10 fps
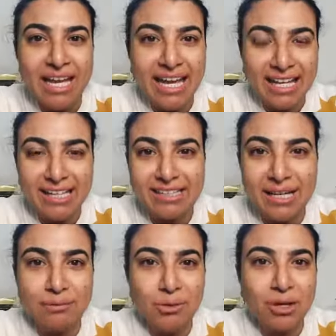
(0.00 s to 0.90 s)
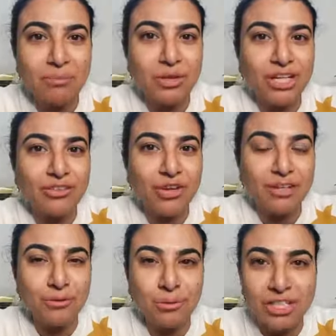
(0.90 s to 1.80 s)
Anytime you want to bring a
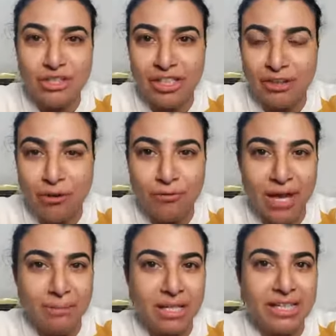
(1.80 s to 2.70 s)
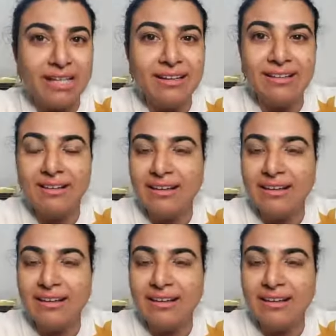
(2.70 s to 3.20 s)
transformation in your family,